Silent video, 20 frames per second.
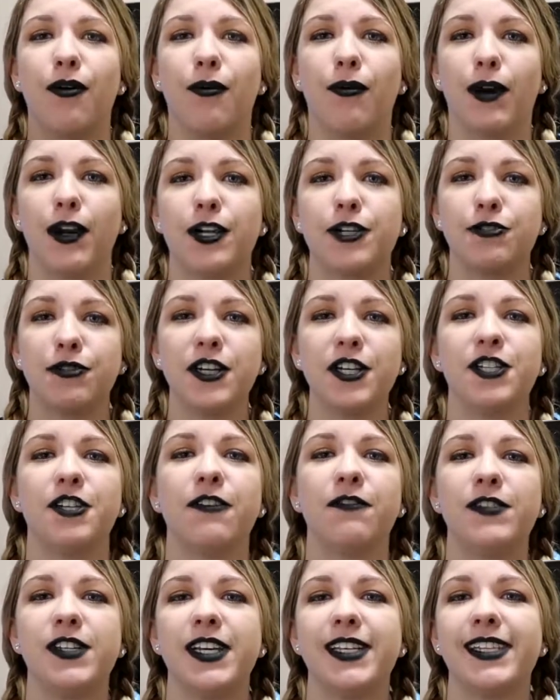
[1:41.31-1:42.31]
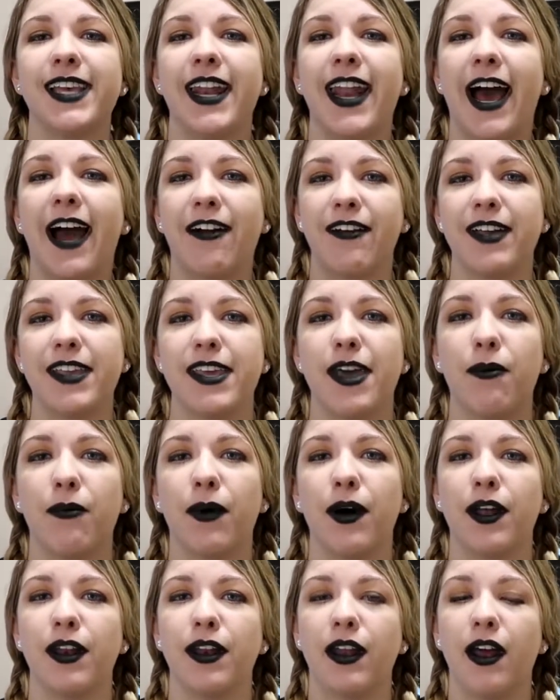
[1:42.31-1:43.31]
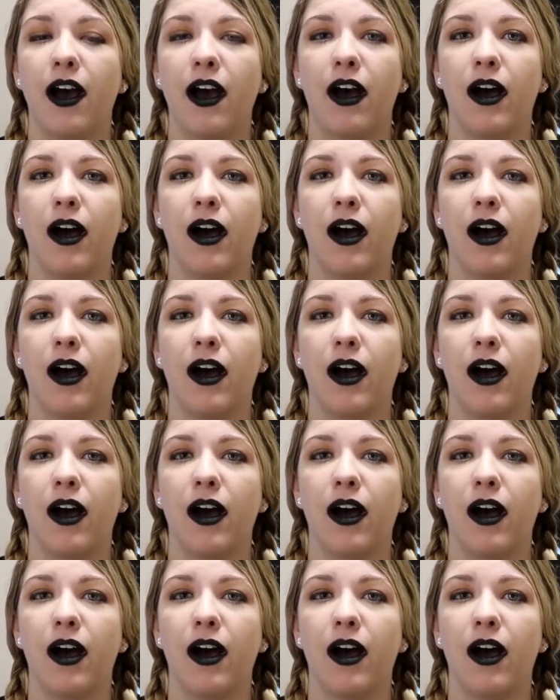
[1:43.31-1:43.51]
what a tree shift is and how to get one.